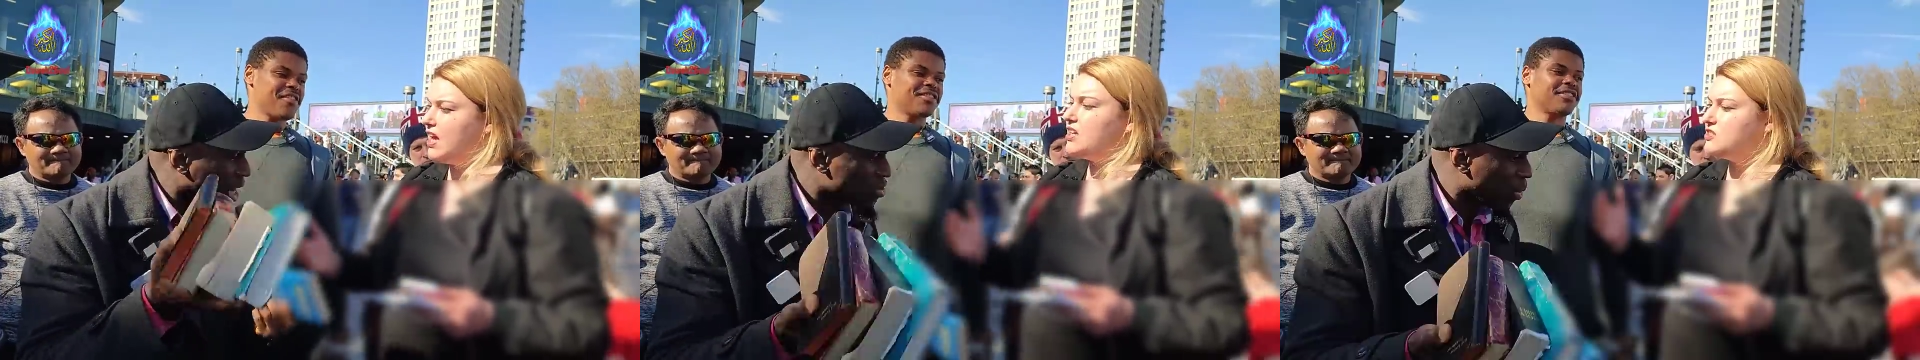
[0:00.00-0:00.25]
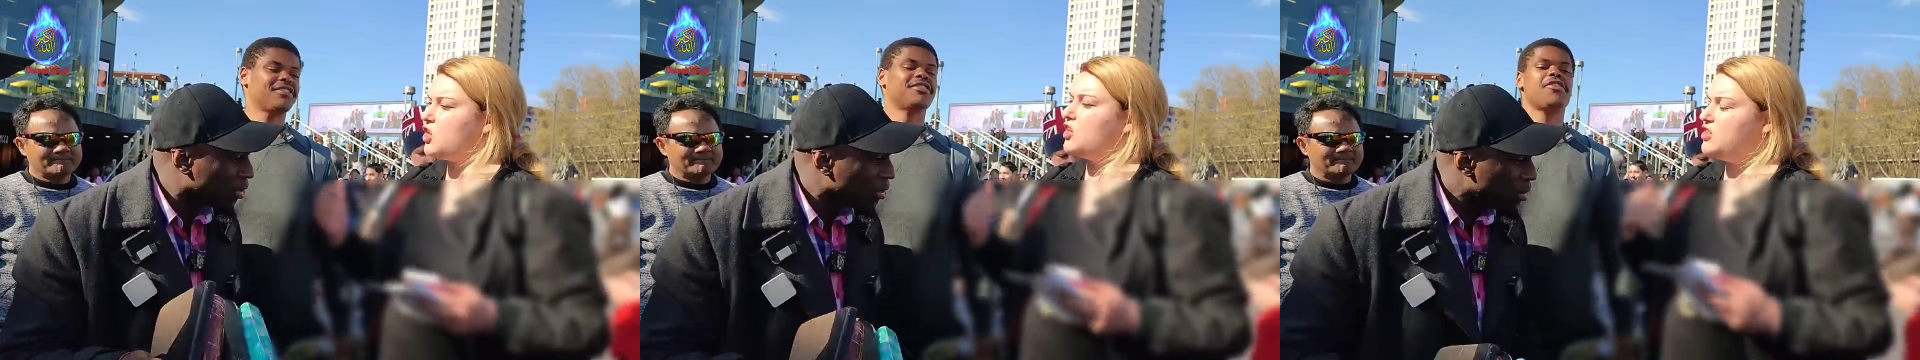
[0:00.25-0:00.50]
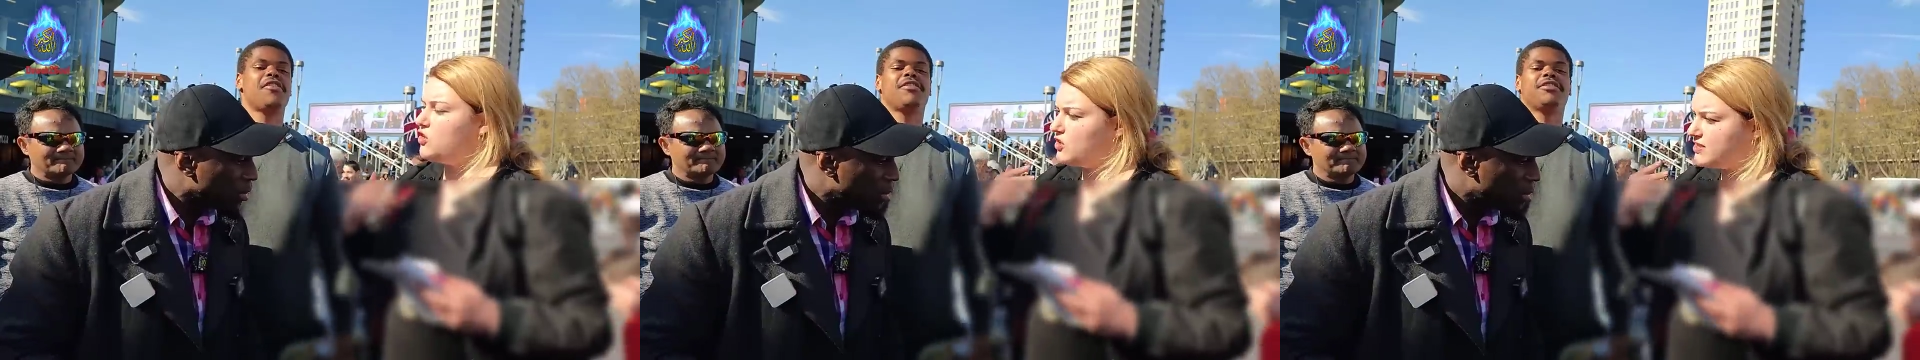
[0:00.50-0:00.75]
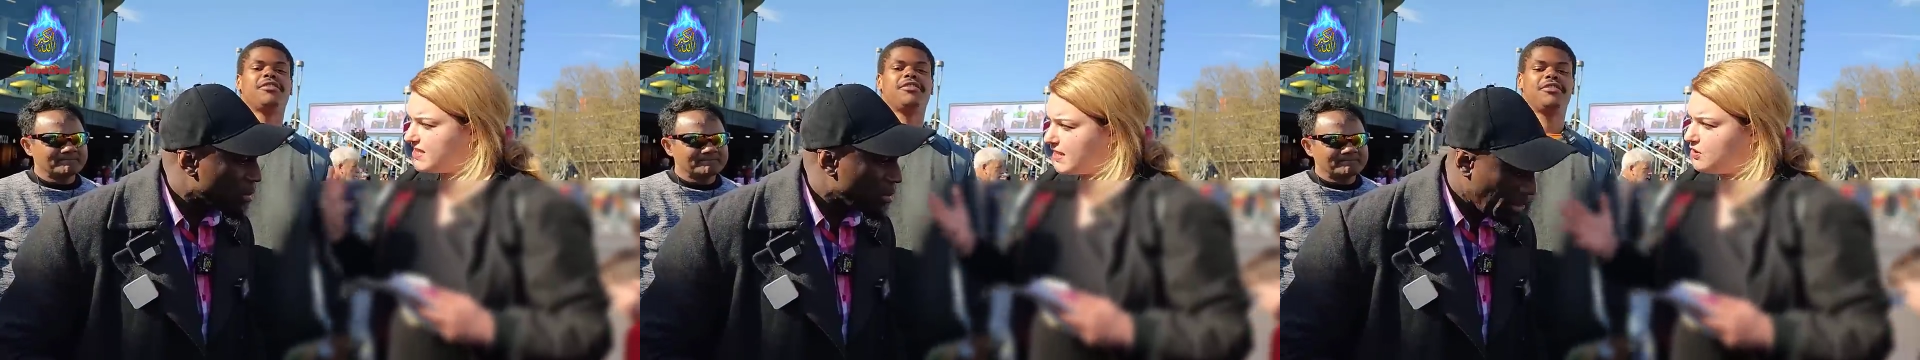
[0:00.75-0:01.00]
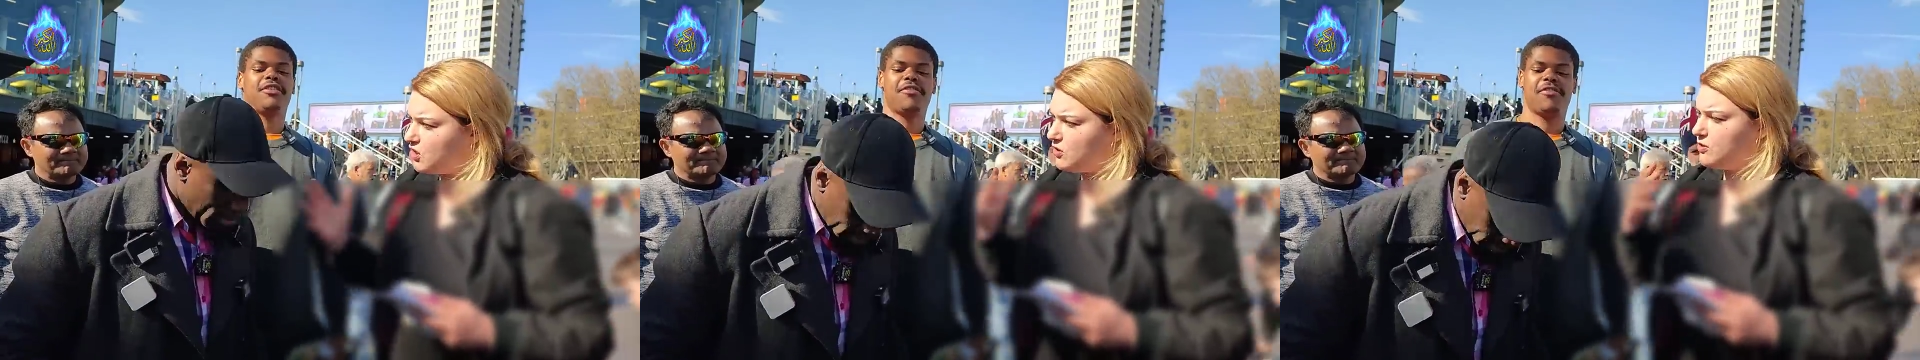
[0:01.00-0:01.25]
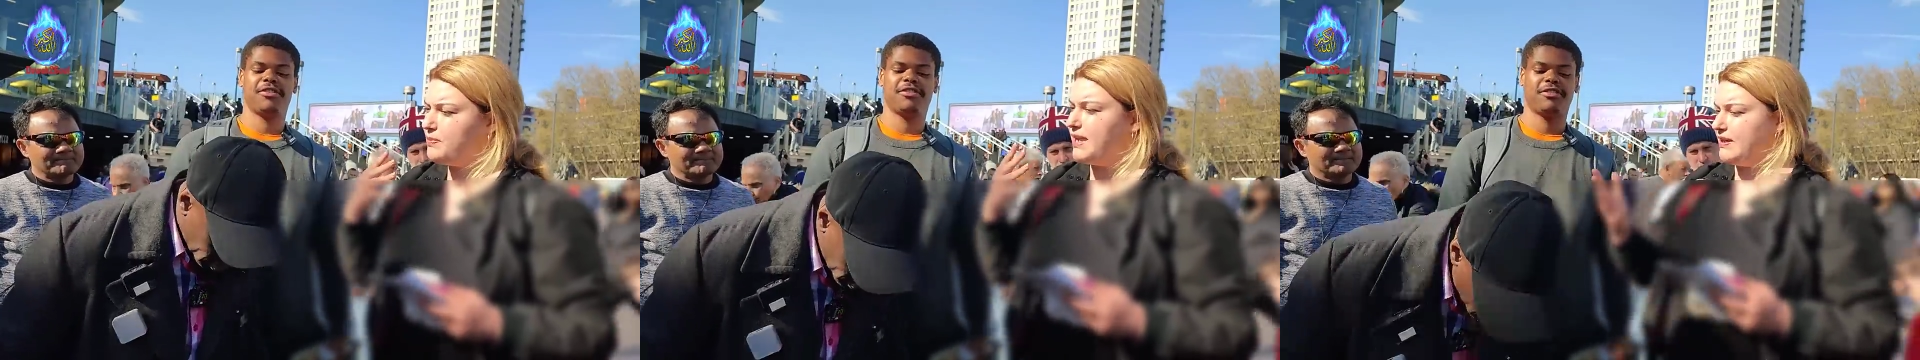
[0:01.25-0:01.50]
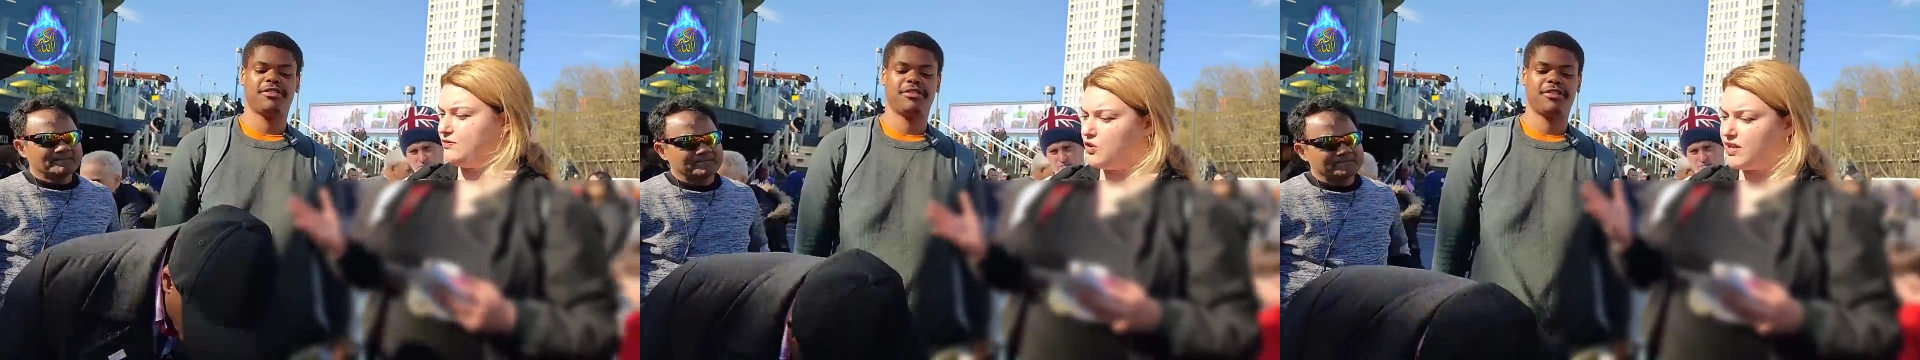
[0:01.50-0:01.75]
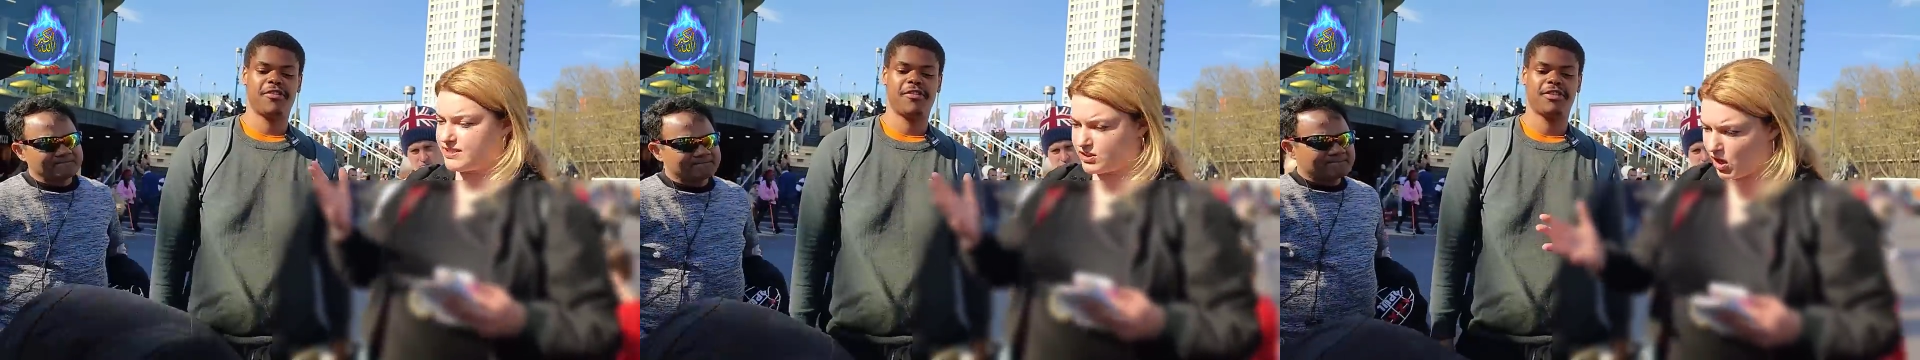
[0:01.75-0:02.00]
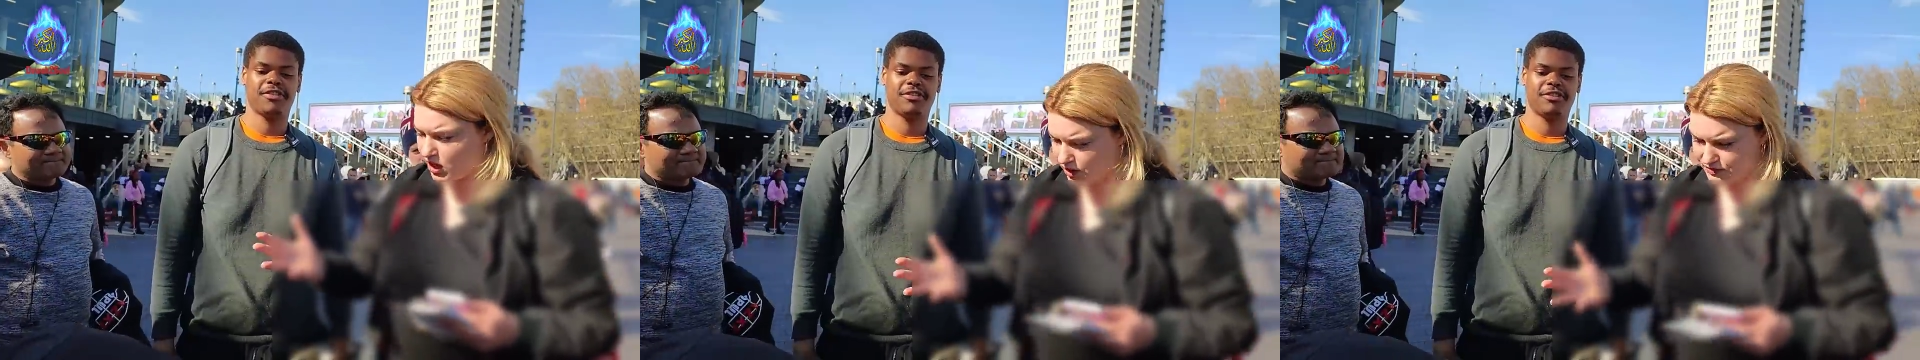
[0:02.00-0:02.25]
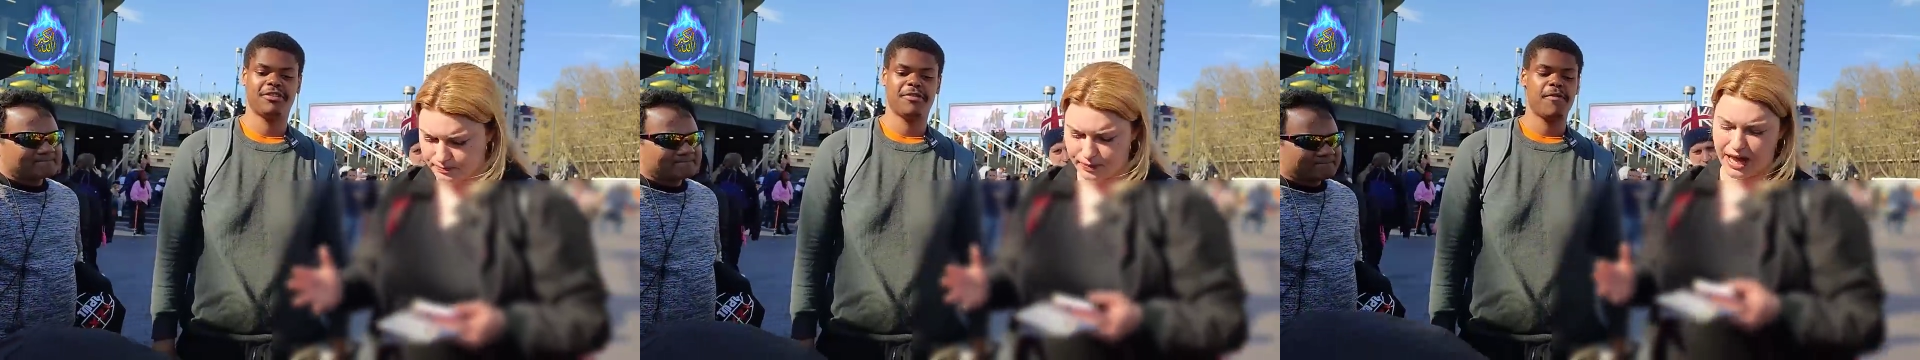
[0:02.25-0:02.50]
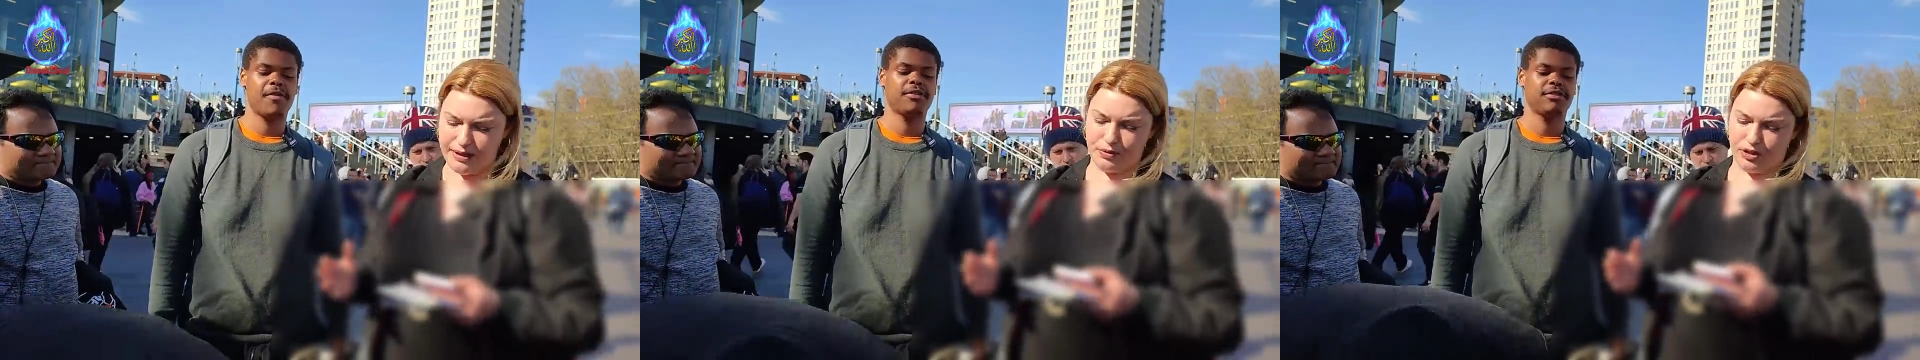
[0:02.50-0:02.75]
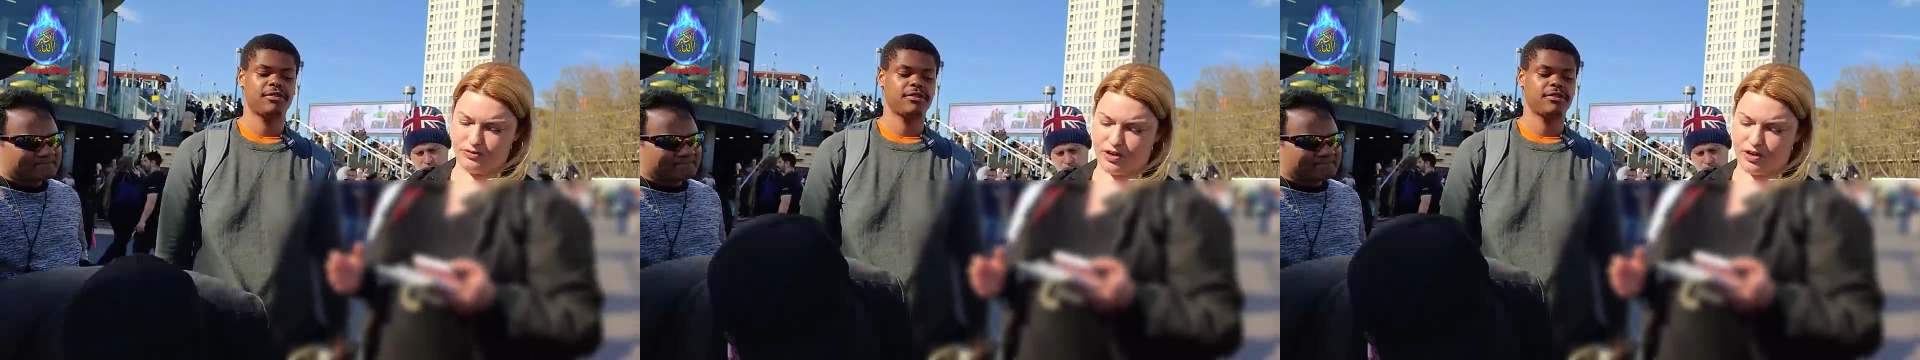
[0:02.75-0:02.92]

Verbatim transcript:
Speaker 1: So you you believe you're a scholar of the Bible?